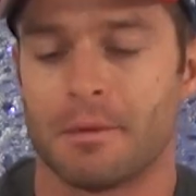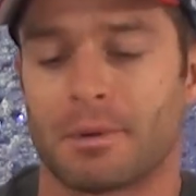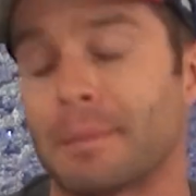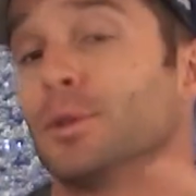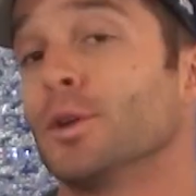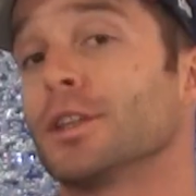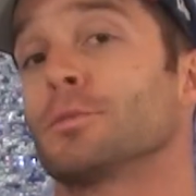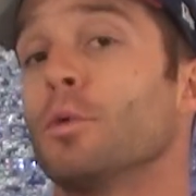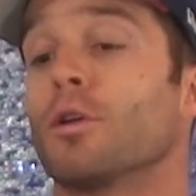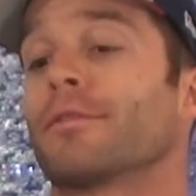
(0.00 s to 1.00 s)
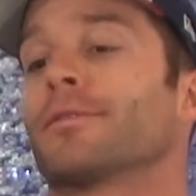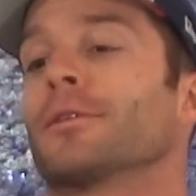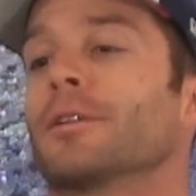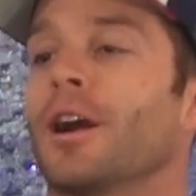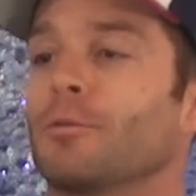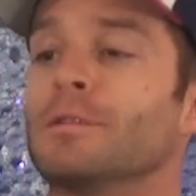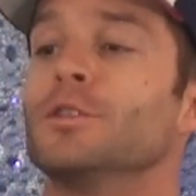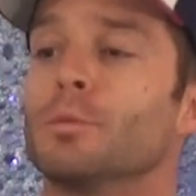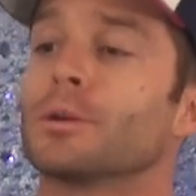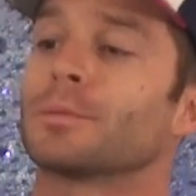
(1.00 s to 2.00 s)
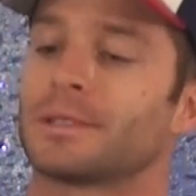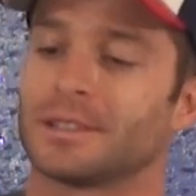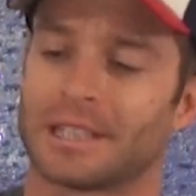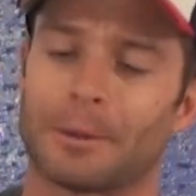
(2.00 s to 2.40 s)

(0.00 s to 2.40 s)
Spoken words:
But I'm doing this more for review purposes.